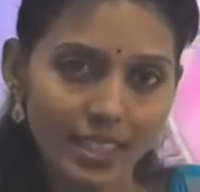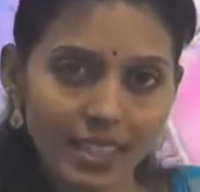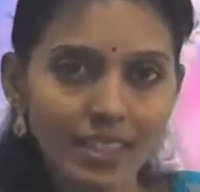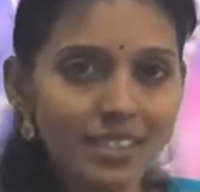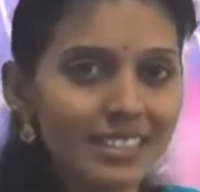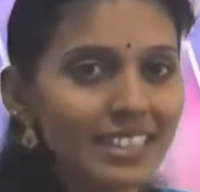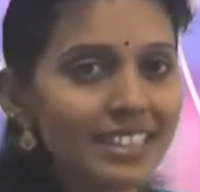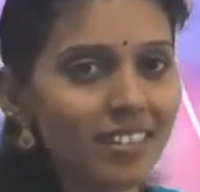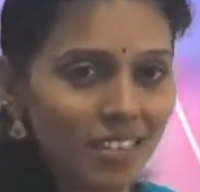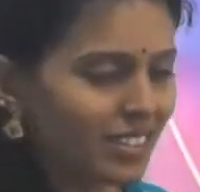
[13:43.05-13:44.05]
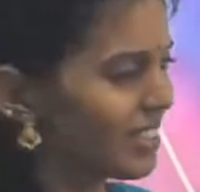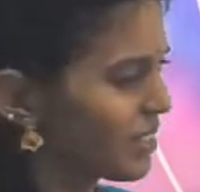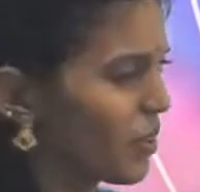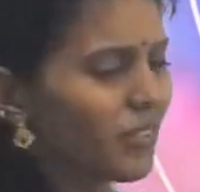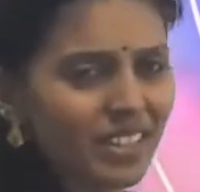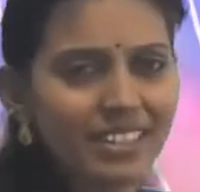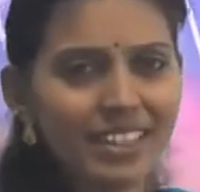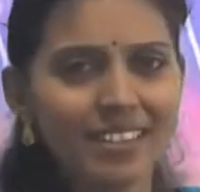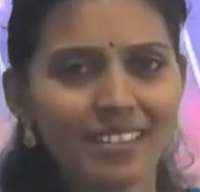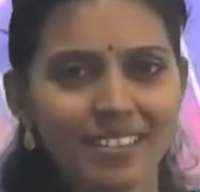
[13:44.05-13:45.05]
Here, see here, it's already
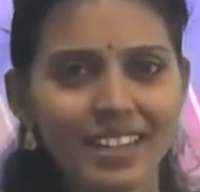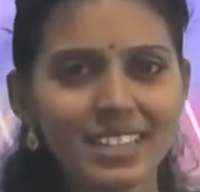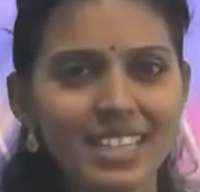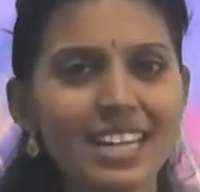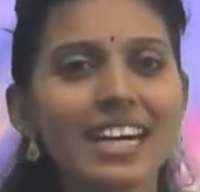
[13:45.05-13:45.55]
there, right?